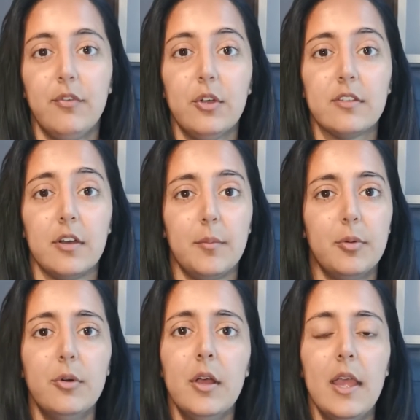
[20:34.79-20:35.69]
For
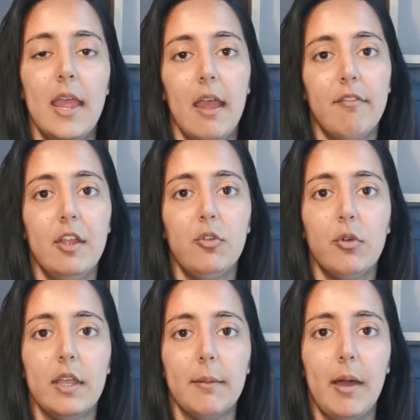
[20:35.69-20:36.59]
example, if they're
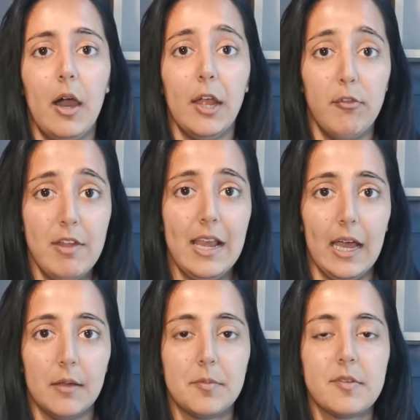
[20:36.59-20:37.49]
talking about I
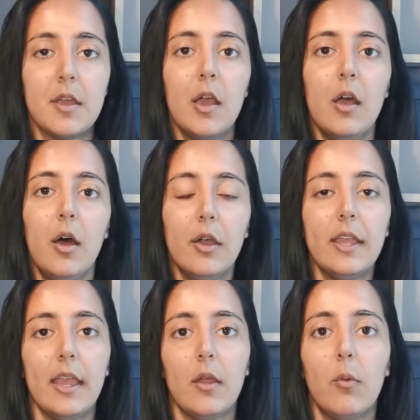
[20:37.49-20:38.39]
relapsed,
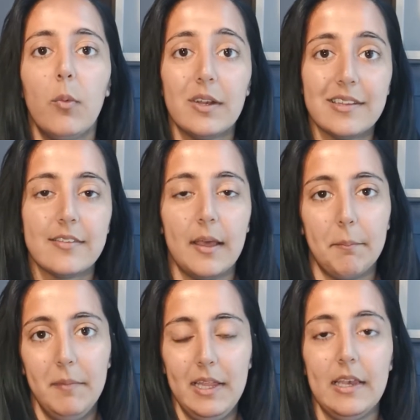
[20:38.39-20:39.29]
okay, what does
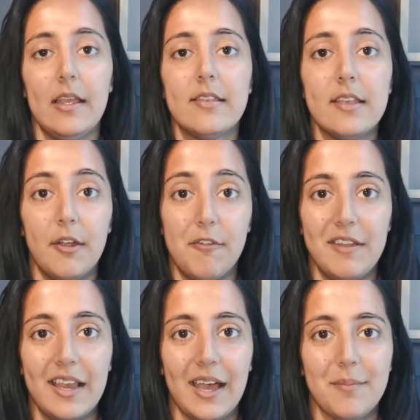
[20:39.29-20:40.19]
that mean? Is it a
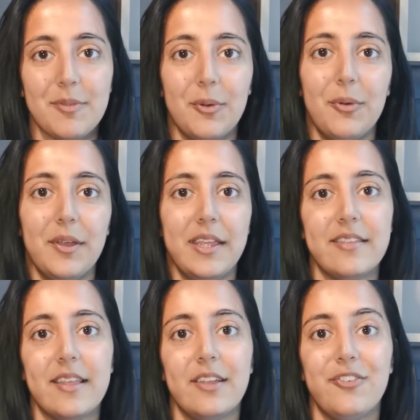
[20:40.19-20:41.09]
relapse, or
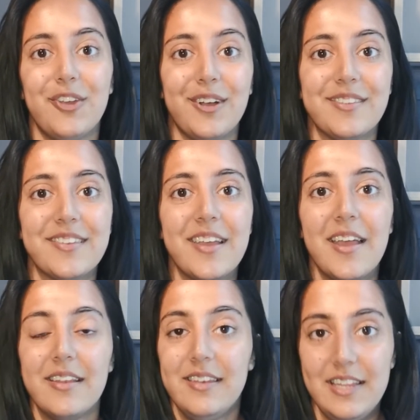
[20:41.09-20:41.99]
is it just
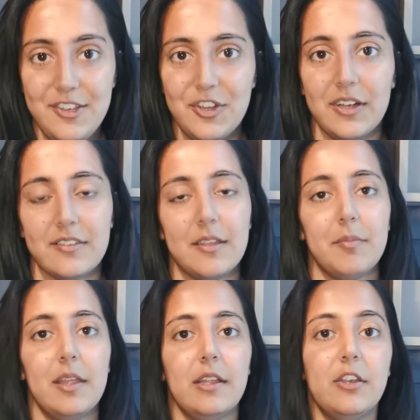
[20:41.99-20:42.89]
teaching us
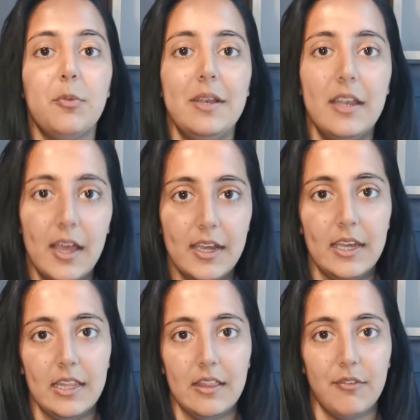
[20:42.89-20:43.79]
something? Did we learn
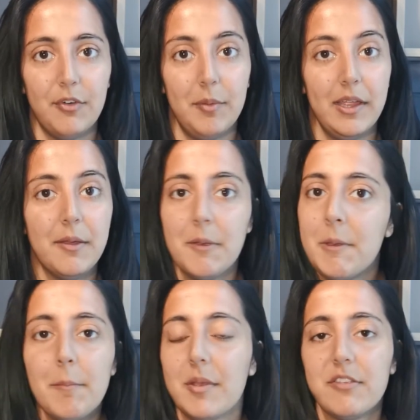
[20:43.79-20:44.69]
anything from it?
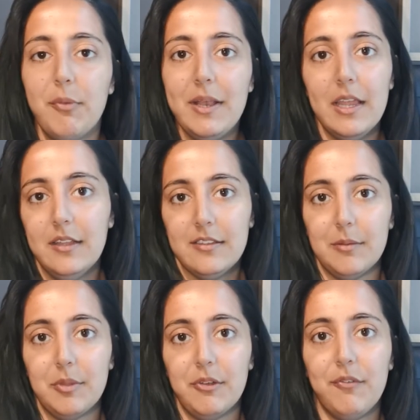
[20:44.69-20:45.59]
Because if we learned
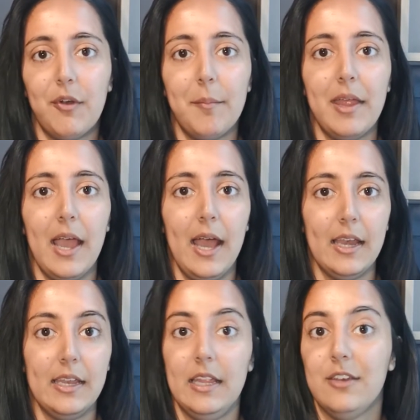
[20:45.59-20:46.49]
something from it
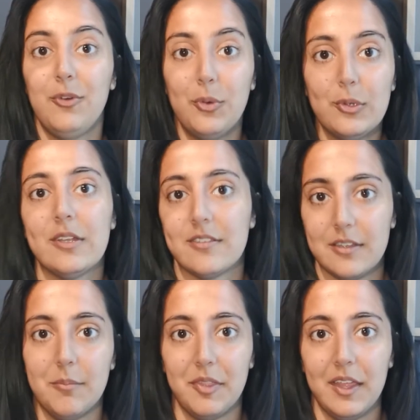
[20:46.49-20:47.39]
and it taught us
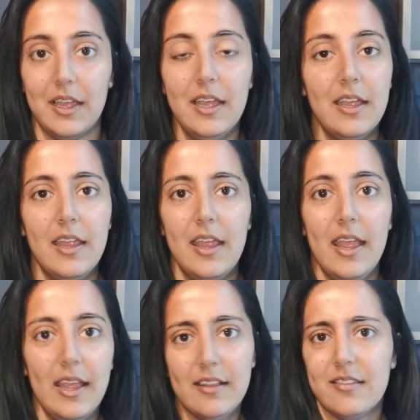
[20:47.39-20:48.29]
something,
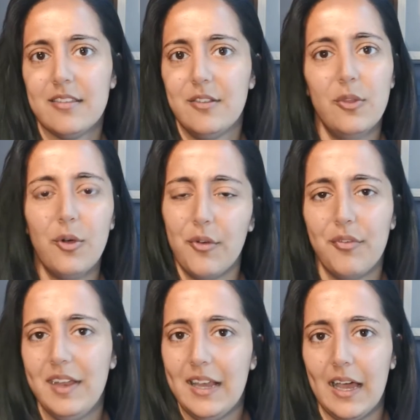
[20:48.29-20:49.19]
it's not a
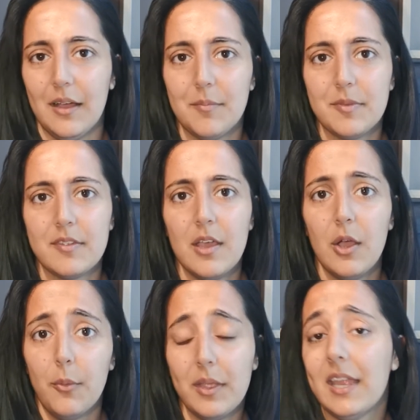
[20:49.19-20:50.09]
relapse.
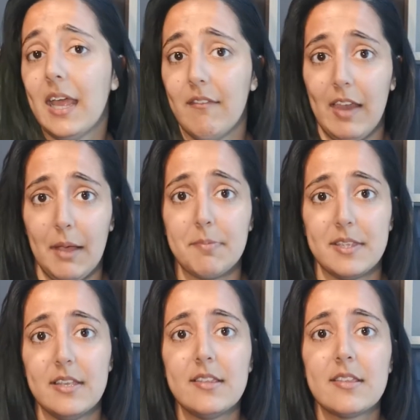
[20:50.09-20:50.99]
We can have
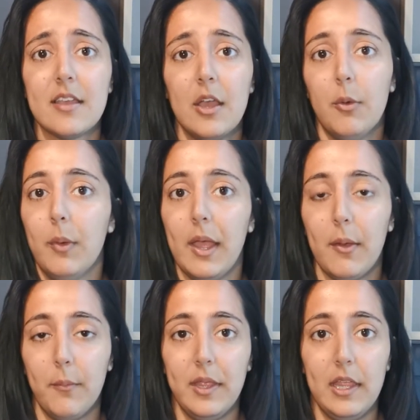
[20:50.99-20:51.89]
lapses
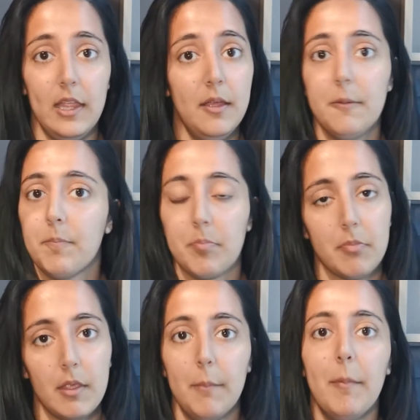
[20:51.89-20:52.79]
where we
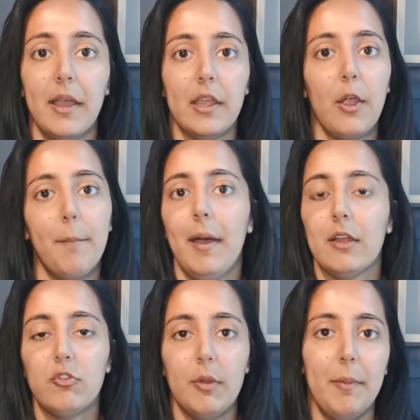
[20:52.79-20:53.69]
might go
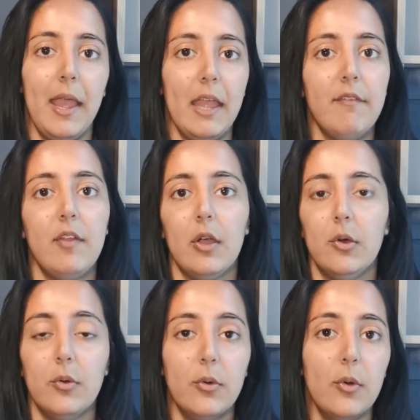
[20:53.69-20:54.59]
back to a behaviour
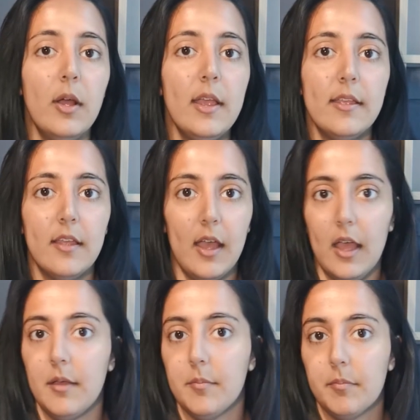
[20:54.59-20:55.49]
or
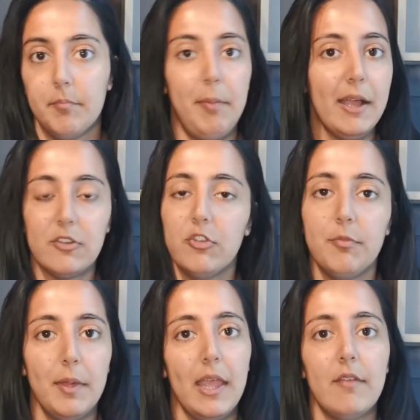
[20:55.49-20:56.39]
pattern of
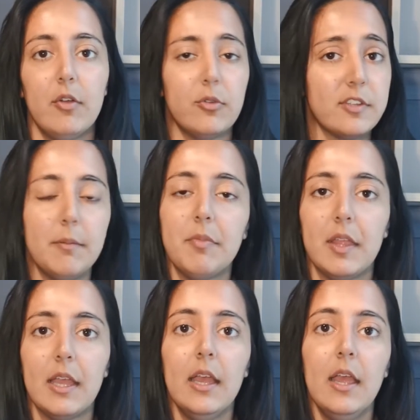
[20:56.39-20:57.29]
behaviour or
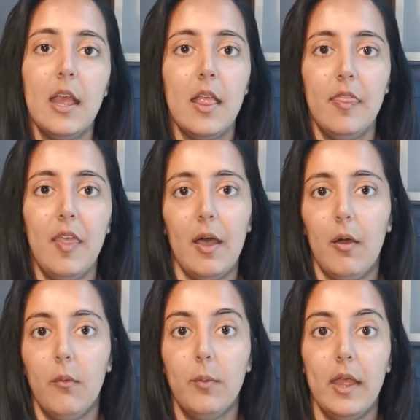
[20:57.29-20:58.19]
something
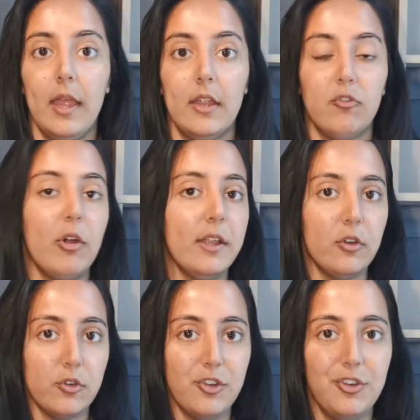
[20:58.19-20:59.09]
that we're trying
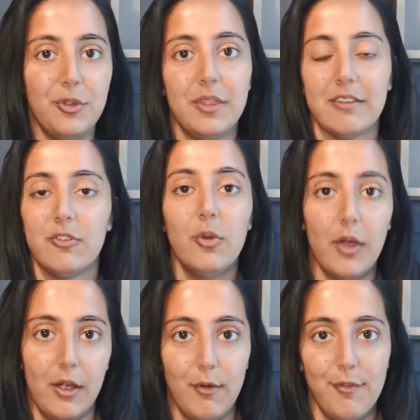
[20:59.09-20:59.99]
not to do that's
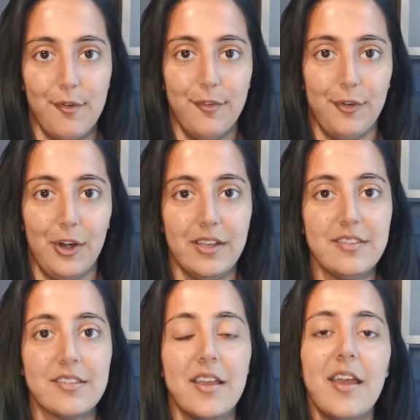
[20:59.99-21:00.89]
not helpful for us.